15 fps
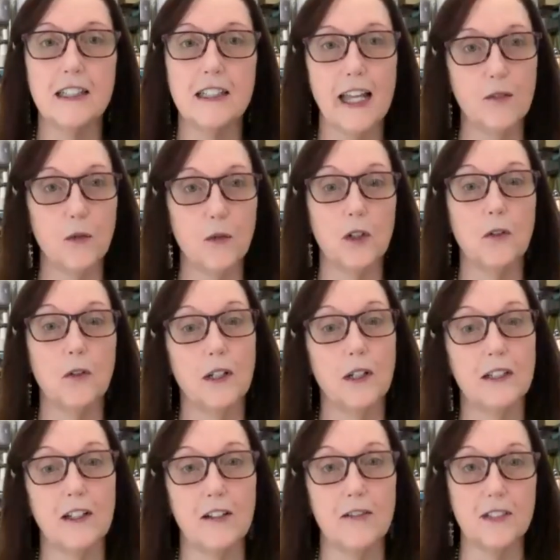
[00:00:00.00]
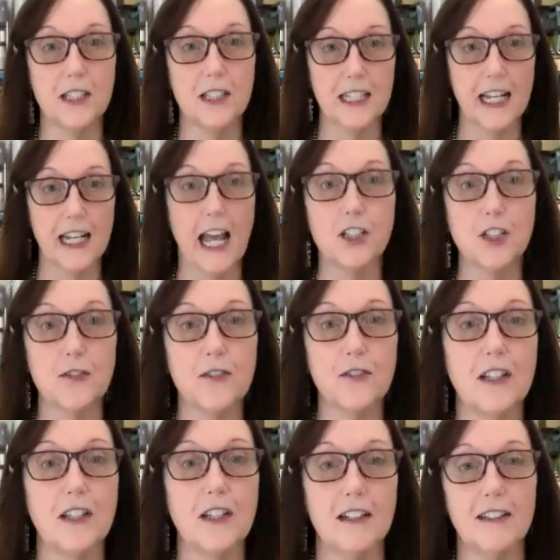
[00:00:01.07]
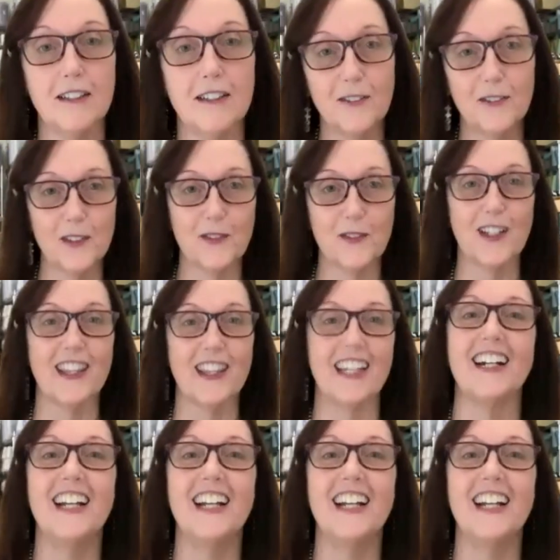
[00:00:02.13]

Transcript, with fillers: And we're going to go visit Ashford there when we're there.